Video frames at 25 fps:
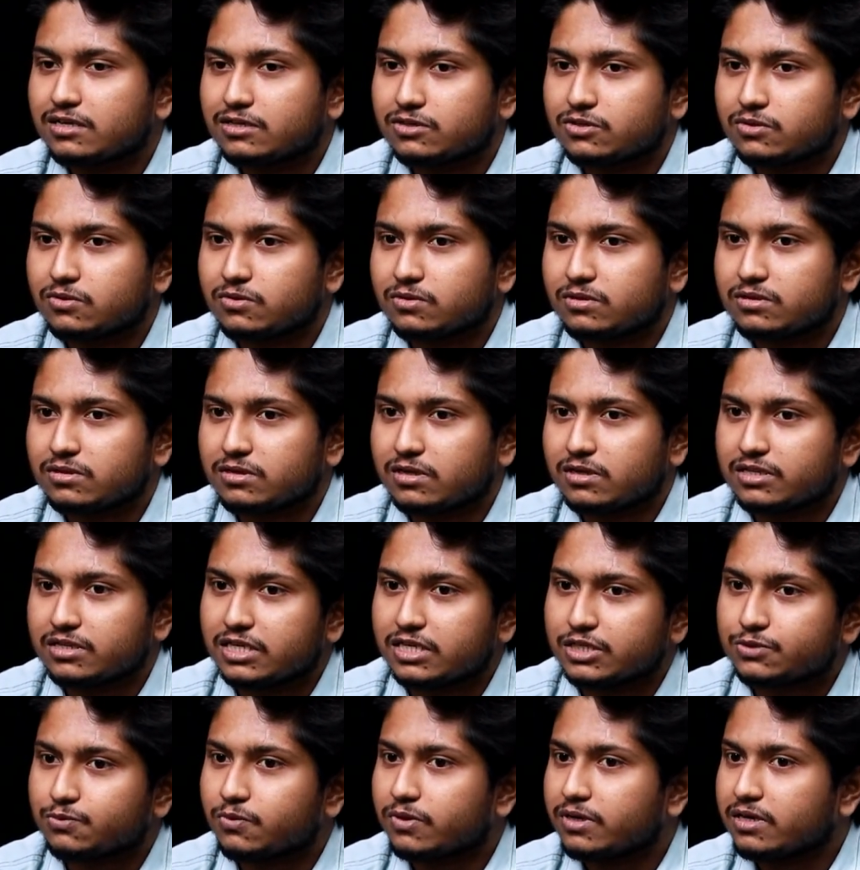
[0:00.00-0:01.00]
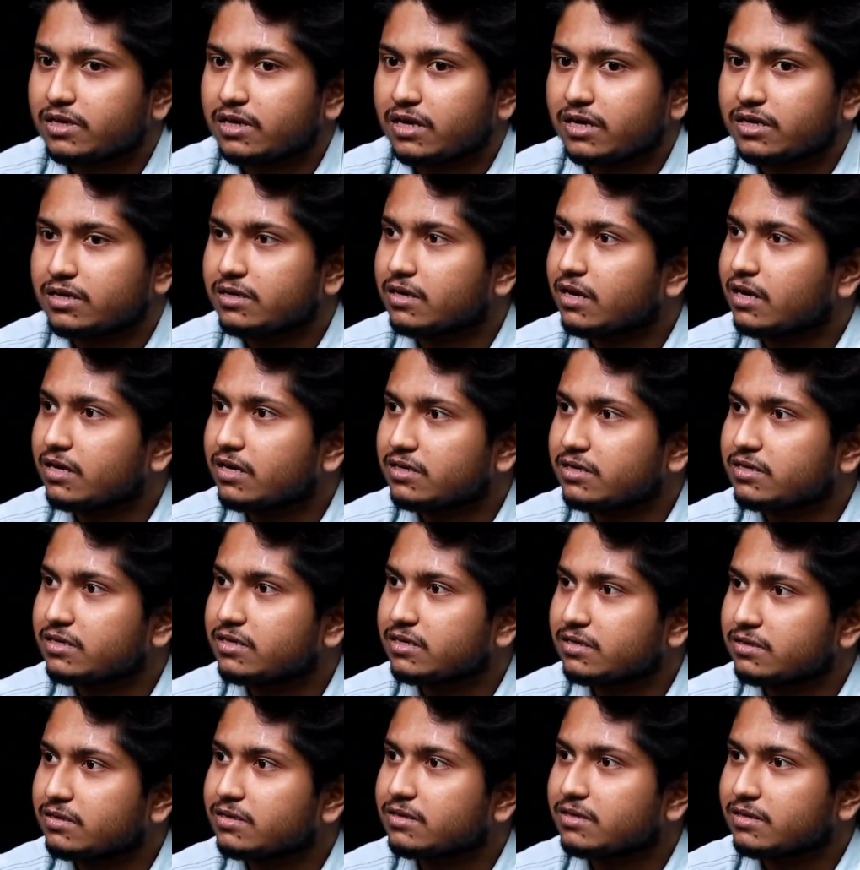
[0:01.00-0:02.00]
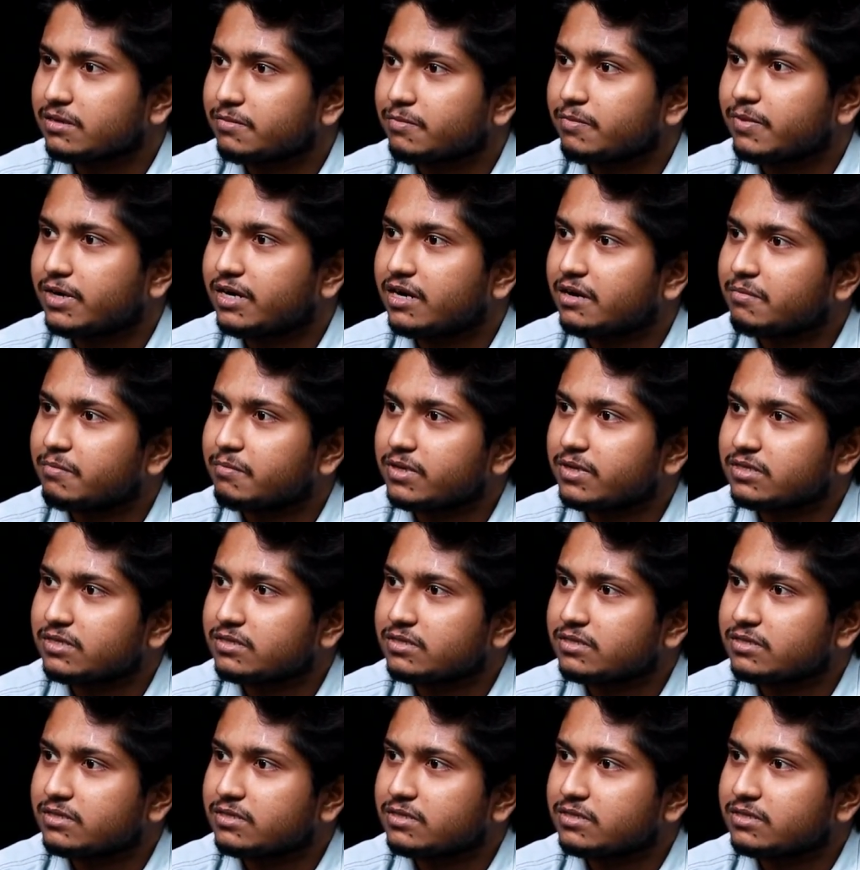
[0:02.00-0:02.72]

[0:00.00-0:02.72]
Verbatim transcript: so in this way, I, I okay. build up myself.